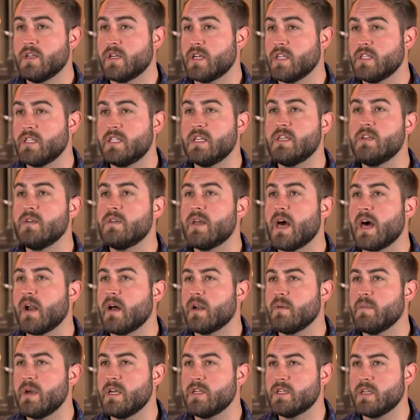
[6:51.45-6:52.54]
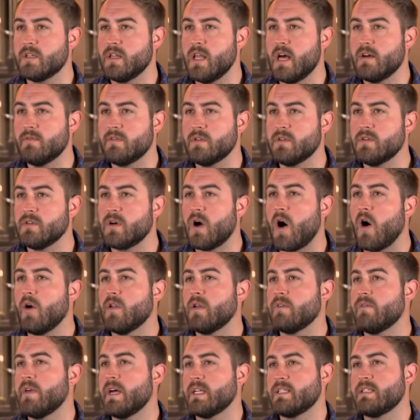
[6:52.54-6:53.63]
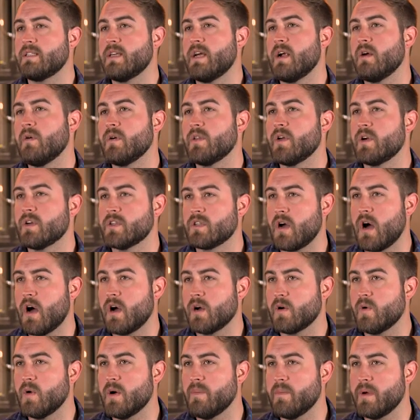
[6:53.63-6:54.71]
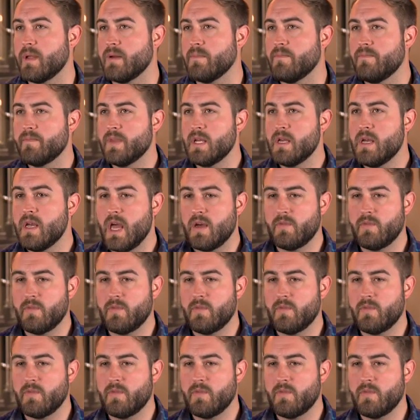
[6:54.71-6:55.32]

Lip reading: to continue that automation level, all of that's there with our Scott equipment.